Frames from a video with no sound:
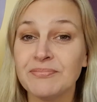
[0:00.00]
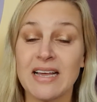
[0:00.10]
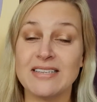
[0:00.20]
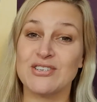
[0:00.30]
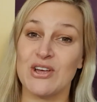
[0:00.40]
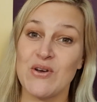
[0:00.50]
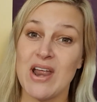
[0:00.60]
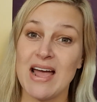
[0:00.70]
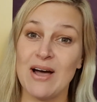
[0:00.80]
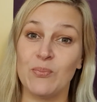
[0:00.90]
And so
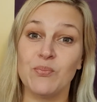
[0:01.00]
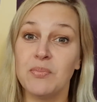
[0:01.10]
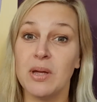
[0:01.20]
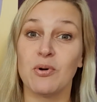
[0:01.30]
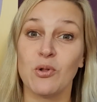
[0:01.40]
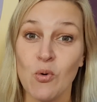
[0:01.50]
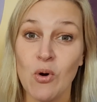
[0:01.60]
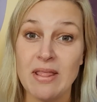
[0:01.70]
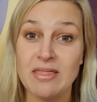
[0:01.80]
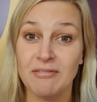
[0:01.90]
now people
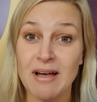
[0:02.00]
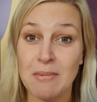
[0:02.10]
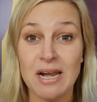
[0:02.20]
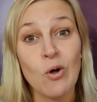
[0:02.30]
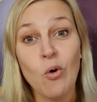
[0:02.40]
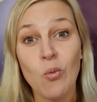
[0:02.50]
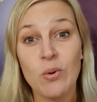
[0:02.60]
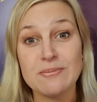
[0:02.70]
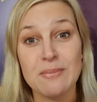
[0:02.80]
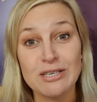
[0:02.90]
in the family
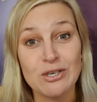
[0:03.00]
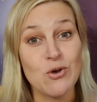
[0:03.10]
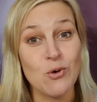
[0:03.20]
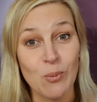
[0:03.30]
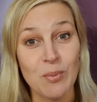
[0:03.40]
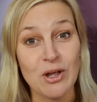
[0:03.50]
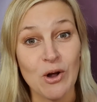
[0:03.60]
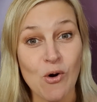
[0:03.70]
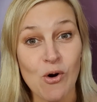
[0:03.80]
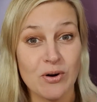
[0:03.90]
always mention Norman the
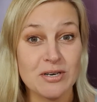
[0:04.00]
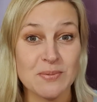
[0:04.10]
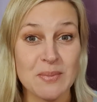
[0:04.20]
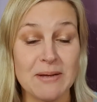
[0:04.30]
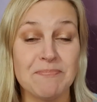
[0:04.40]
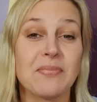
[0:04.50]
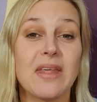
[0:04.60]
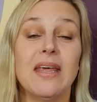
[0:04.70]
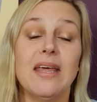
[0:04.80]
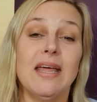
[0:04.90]
Conqueror to me.
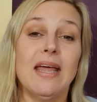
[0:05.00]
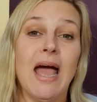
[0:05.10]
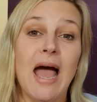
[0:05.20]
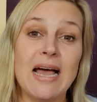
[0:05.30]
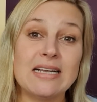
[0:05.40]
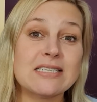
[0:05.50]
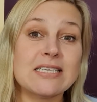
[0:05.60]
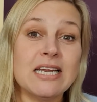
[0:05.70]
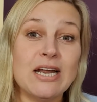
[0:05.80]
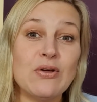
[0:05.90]
And,
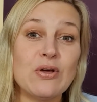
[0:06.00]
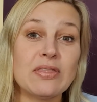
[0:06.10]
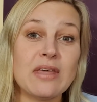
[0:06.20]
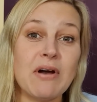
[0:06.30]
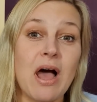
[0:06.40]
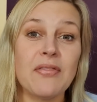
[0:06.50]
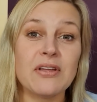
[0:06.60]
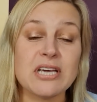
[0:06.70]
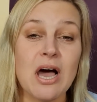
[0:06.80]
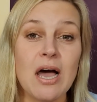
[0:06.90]
you know, there are other
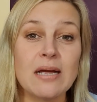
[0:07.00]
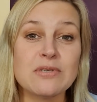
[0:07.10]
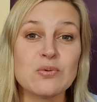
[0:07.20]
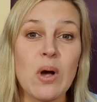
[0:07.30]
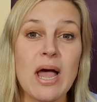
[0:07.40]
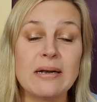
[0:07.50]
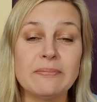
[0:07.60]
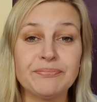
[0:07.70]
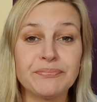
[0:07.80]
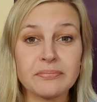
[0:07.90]
times
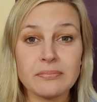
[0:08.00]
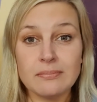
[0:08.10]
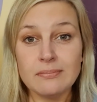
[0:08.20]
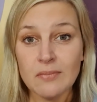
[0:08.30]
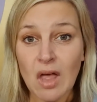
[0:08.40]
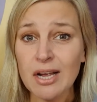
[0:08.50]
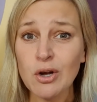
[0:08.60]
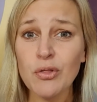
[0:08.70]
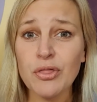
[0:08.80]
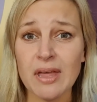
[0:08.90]
when I
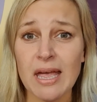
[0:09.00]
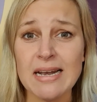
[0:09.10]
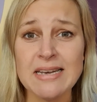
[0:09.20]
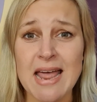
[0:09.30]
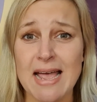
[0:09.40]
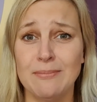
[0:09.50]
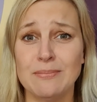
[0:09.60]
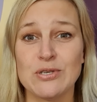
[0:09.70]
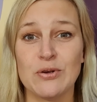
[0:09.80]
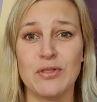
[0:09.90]
got the
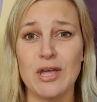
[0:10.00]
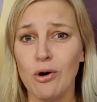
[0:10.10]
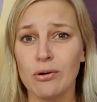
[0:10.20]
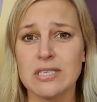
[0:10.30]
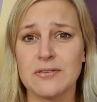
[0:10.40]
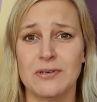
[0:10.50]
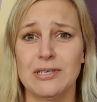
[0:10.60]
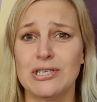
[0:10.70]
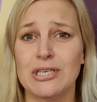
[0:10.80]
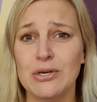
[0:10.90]
names of the
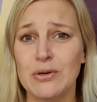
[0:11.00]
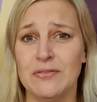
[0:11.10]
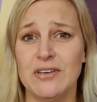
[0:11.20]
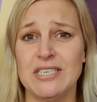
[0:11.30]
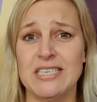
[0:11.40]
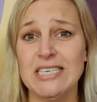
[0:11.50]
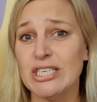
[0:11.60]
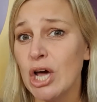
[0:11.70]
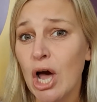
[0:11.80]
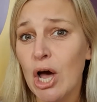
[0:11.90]
Oxford University
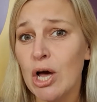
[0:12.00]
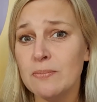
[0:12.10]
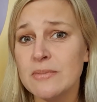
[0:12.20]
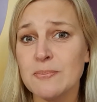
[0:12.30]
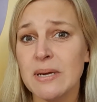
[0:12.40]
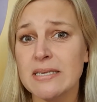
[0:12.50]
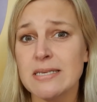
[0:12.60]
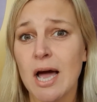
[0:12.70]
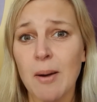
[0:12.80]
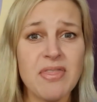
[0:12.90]
terms mixed up.